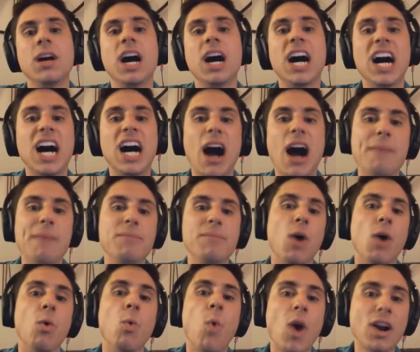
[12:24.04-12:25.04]
Oh, I'm the
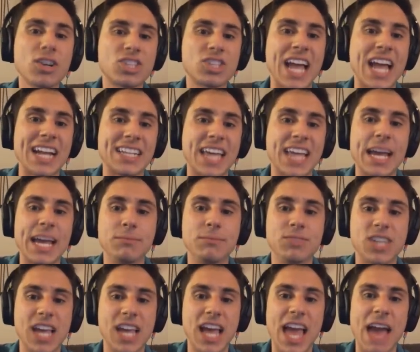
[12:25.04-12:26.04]
worst at
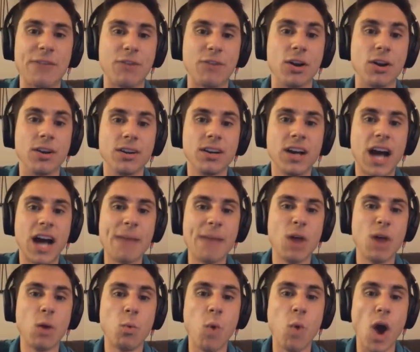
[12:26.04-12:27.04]
games ever. I'm
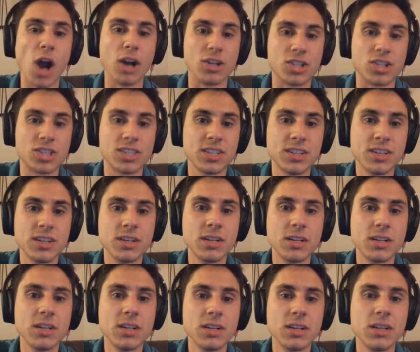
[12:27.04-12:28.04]
the worst.
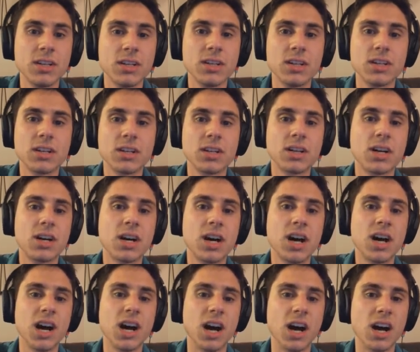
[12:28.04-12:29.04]

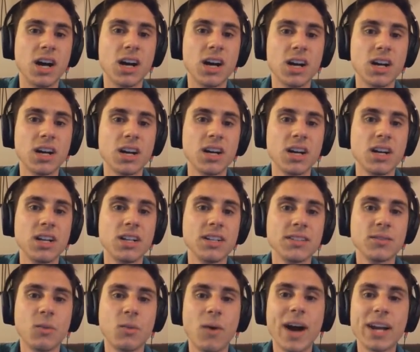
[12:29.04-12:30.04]
Ugh.
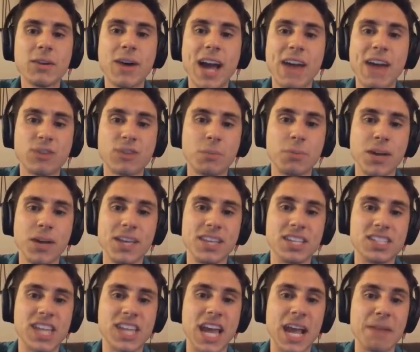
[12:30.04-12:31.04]
Why do I have to play
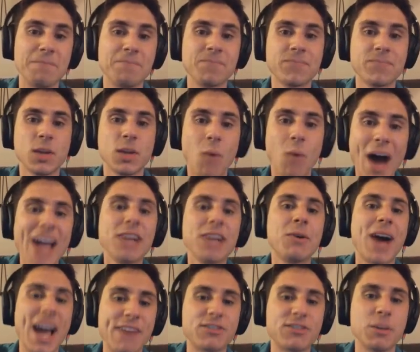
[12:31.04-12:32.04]
this game? Why do
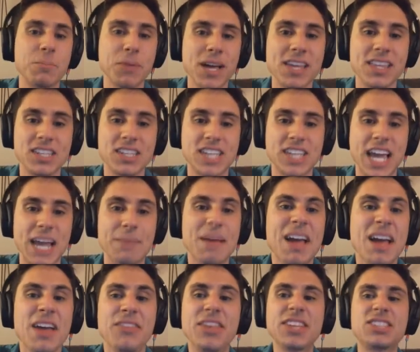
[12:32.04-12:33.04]
I have to play this game?
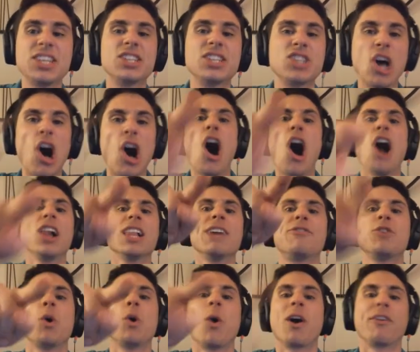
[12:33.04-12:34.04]
This is all
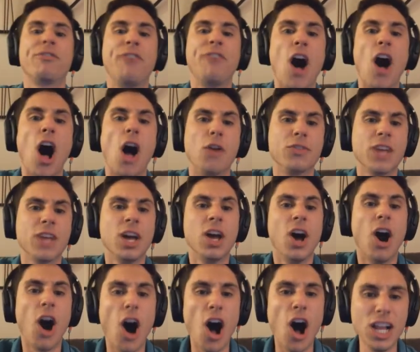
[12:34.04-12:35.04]
of your fault.
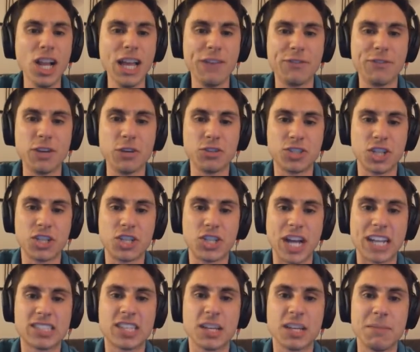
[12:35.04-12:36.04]
All of you
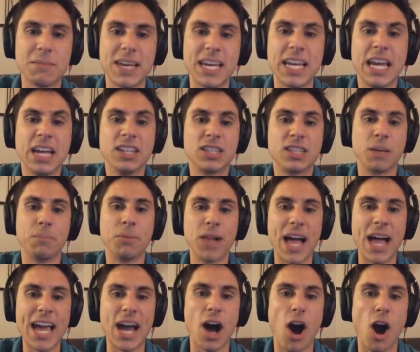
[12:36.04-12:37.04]
suggested me to
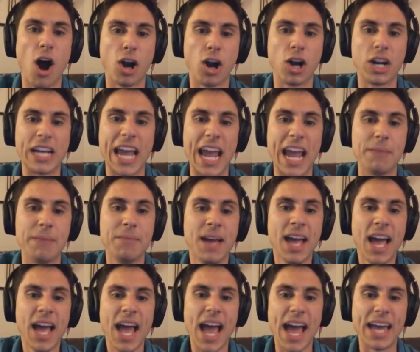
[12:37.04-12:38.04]
play a horror game,
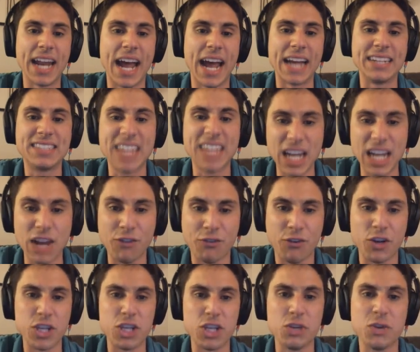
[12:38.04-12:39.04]
and I did it
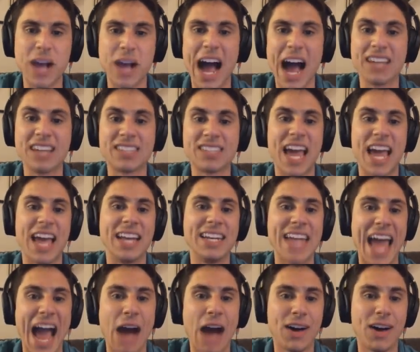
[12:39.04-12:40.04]
for you guys, and
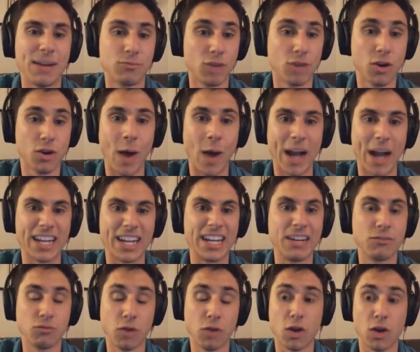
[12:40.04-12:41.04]
now I'm regretting
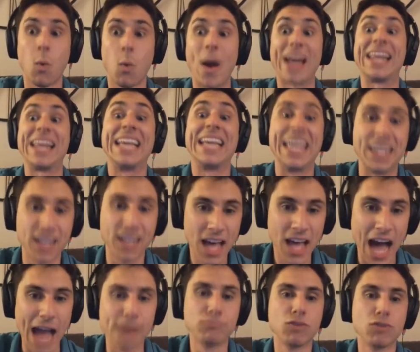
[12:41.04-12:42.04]
regretting it.
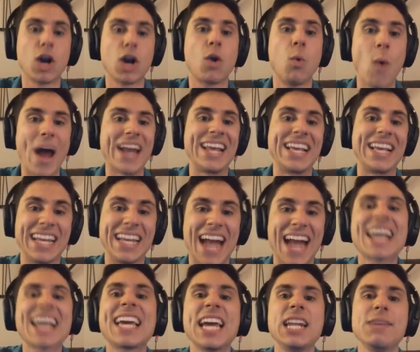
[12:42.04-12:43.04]
I'm regretting it.
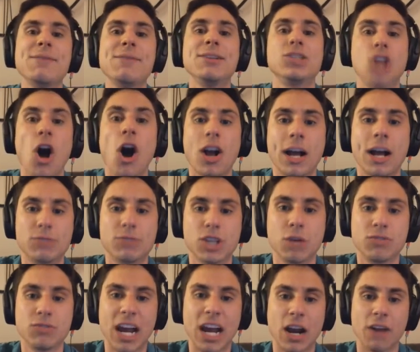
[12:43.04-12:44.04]
I can't even talk. I'm so
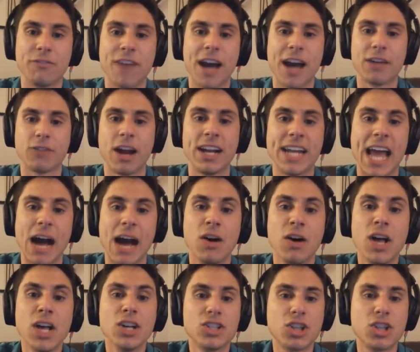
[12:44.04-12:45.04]
terrified right now.
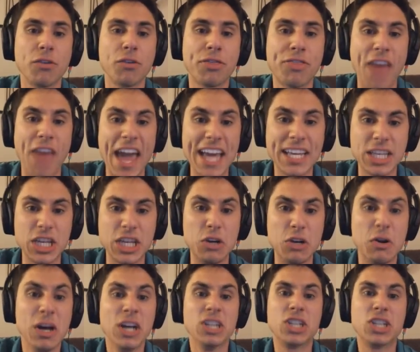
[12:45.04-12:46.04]
So thank
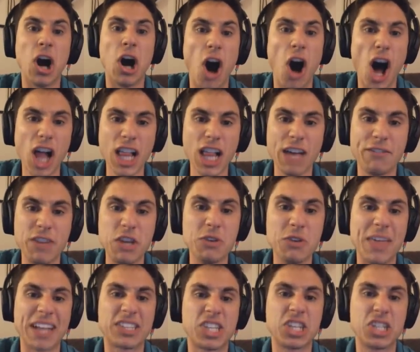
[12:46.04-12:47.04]
you to all of you
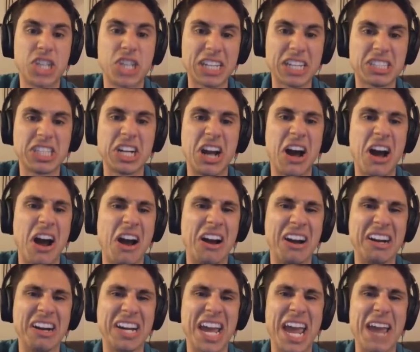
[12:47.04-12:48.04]
that suggested a
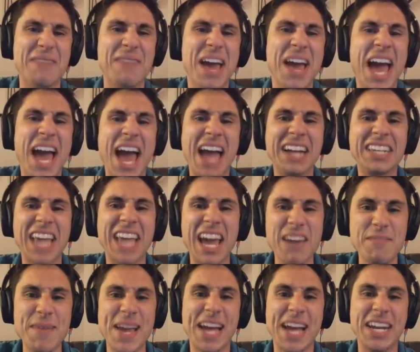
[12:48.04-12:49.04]
horror game and
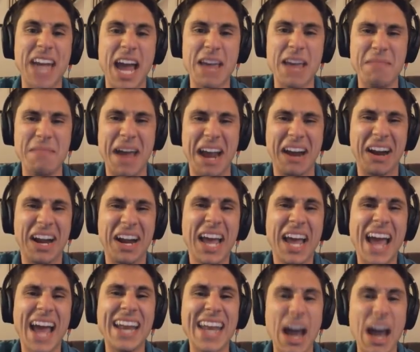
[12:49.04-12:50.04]
gave me a nightmare.
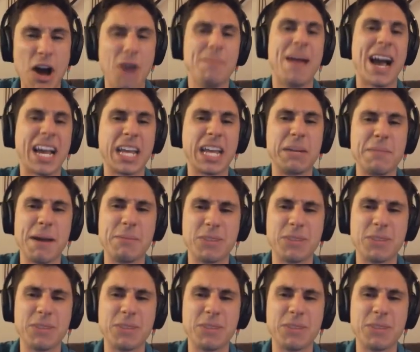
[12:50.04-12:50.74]
And now I'm not going to be able